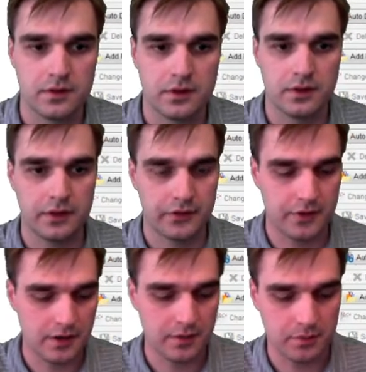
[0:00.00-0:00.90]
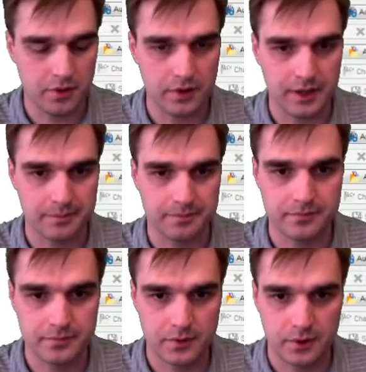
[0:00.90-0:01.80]
Click Start the program.
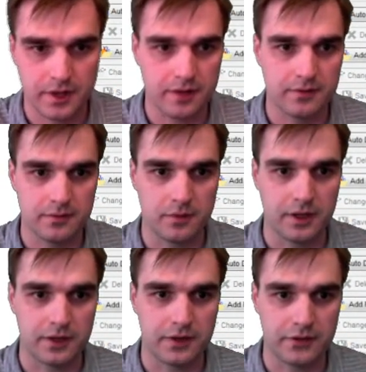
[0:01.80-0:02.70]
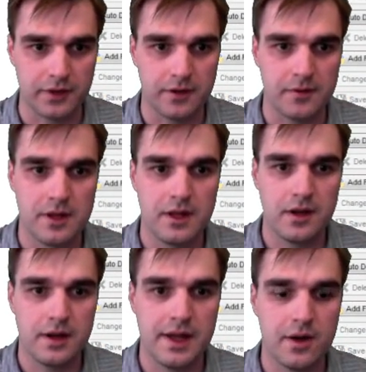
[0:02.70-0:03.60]
Okay, we're going to click Start.
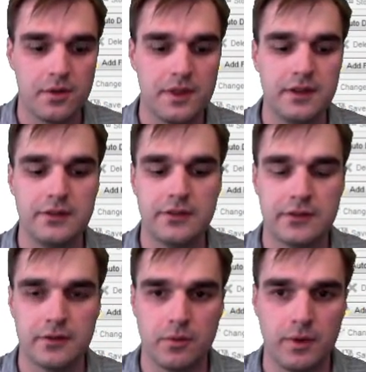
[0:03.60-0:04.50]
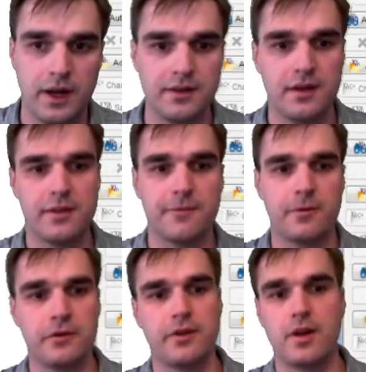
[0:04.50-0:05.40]
Now this, when I did it the
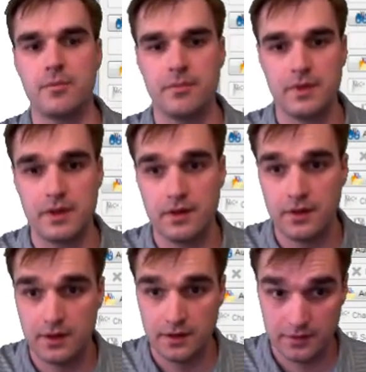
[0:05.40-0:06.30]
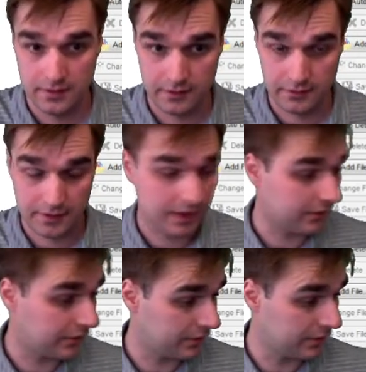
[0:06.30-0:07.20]
first time, this
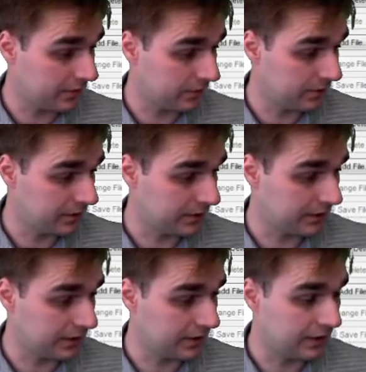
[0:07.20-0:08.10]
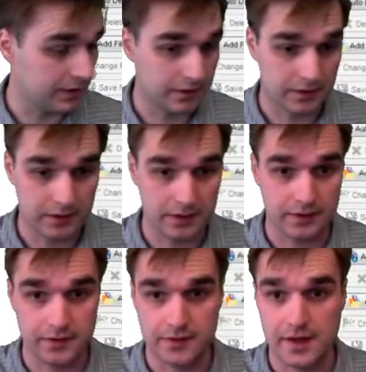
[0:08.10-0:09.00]
takes a really
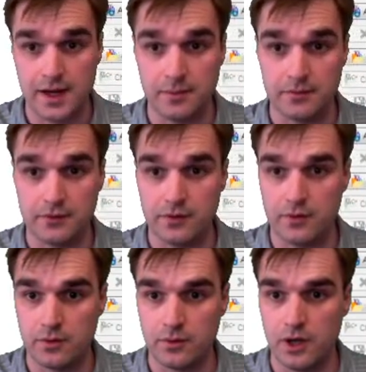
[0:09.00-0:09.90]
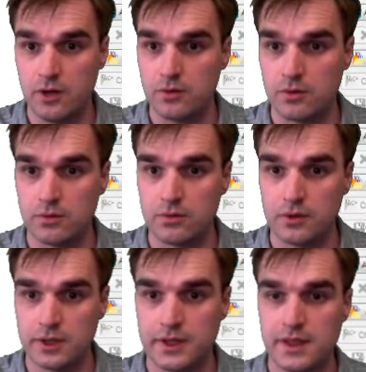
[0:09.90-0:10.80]
long time to... Oh,
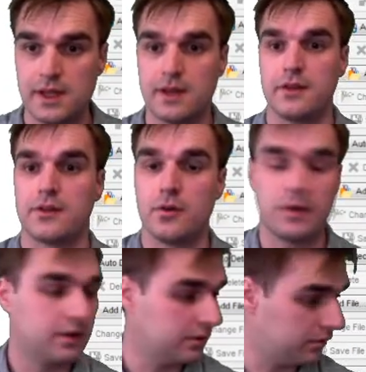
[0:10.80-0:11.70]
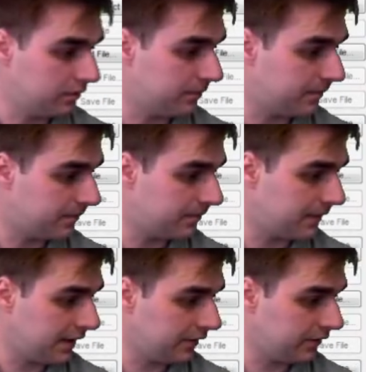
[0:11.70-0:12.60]
look at that. It's going
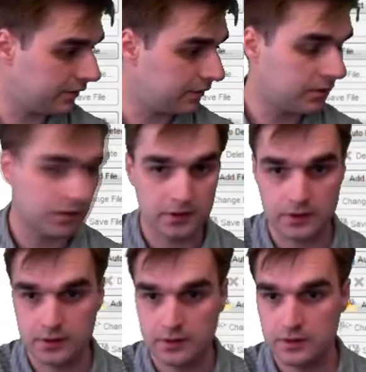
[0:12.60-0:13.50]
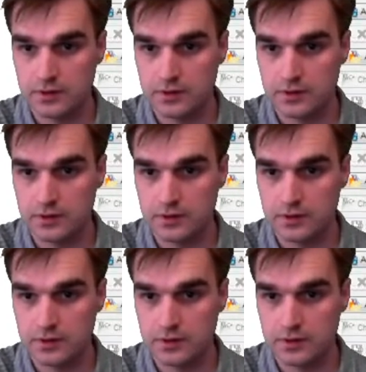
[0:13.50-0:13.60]
faster.